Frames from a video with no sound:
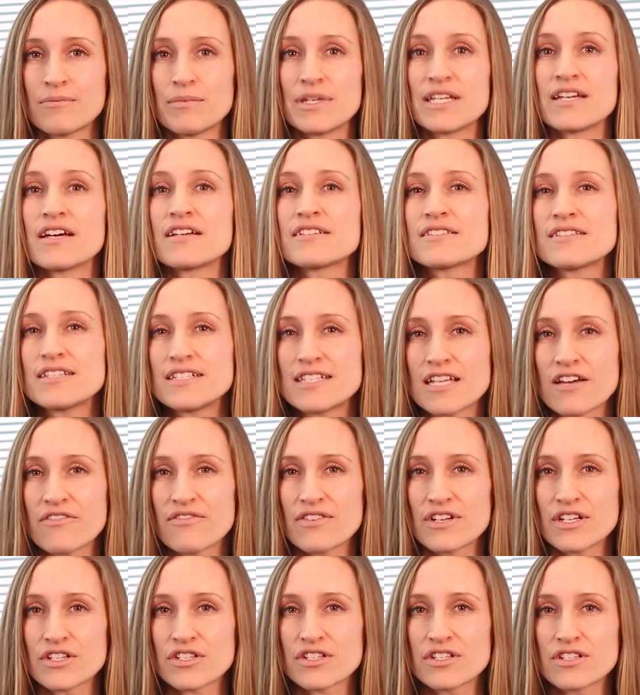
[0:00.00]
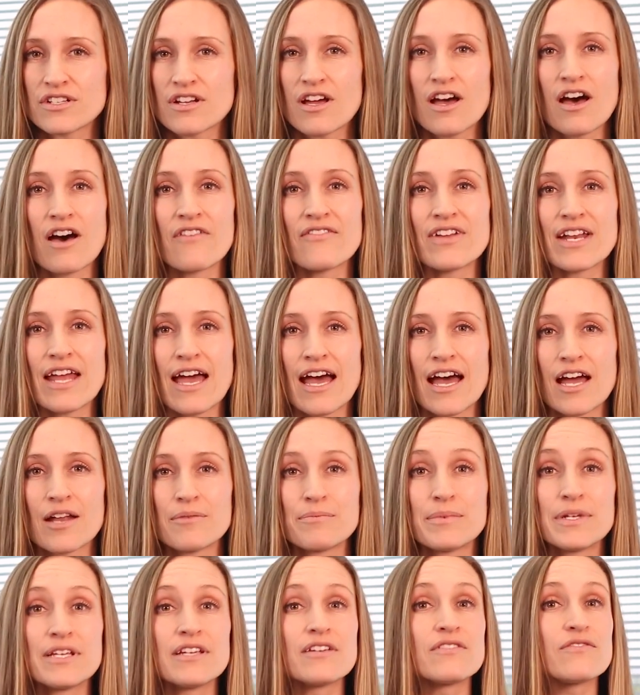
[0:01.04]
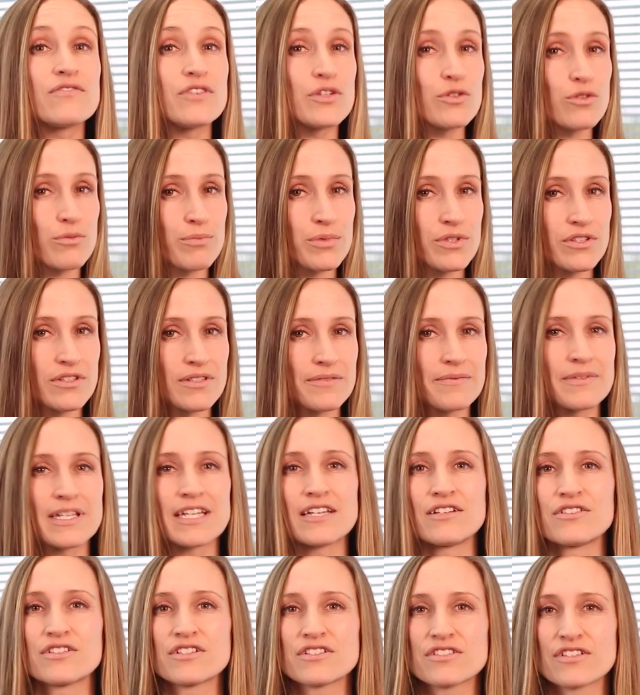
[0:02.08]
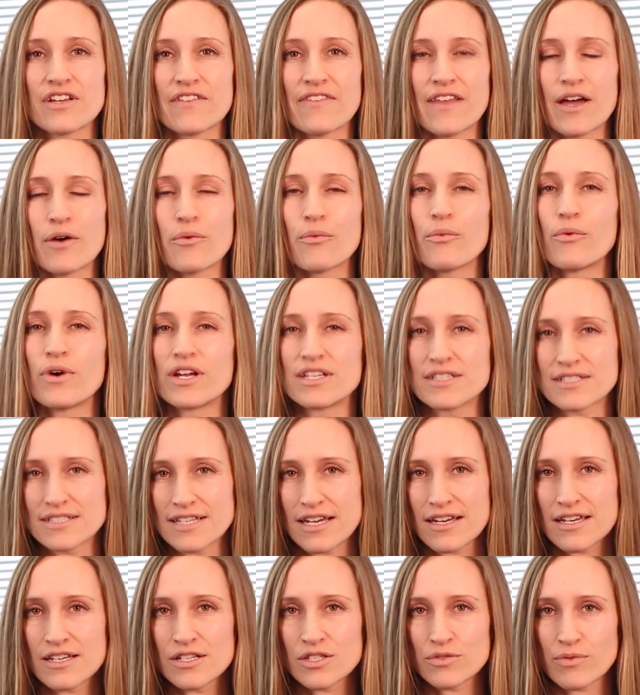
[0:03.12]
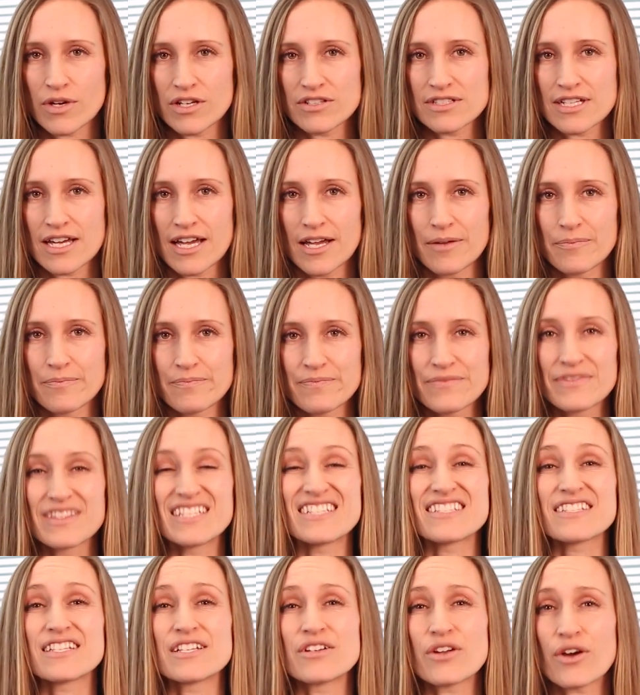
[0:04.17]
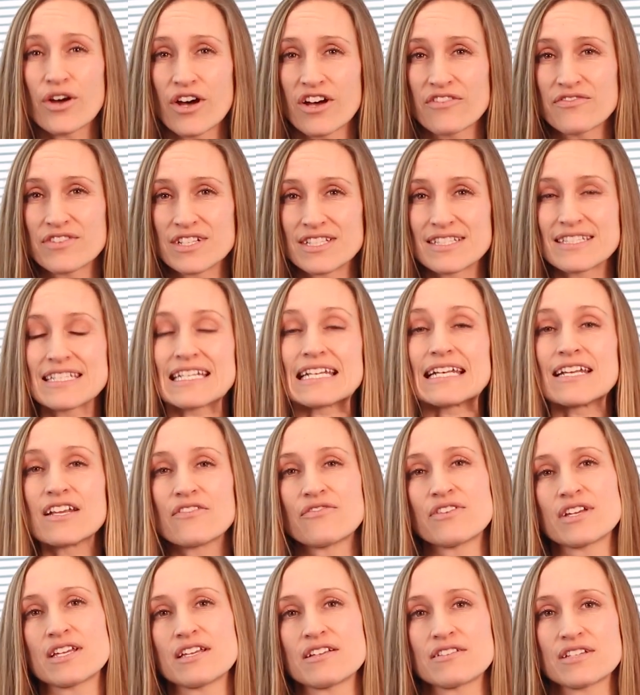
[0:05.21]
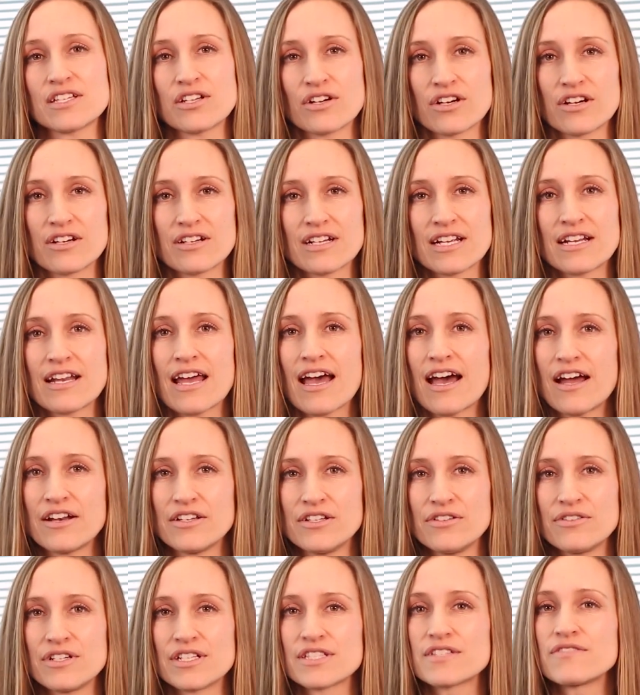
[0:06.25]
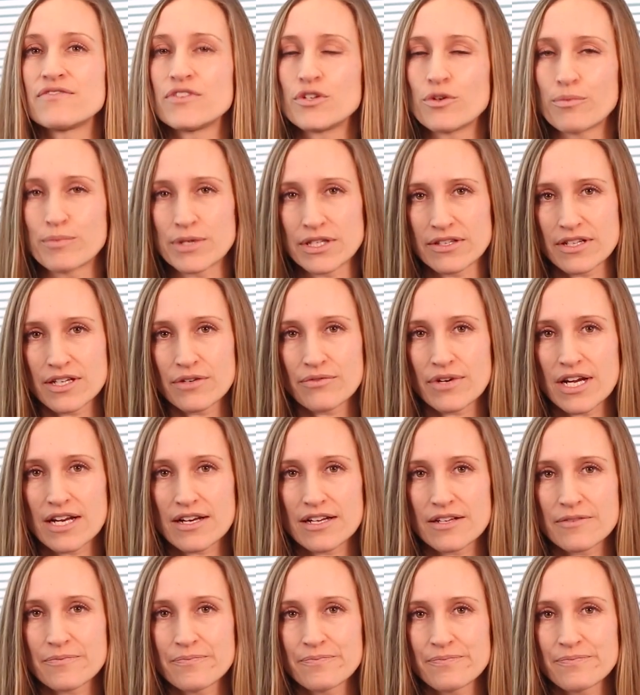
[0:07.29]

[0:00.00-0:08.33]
Because the definition of an ad being viewable hinges on that 1 second dwell time, this can often significantly hurt an ad unit's viewability rating.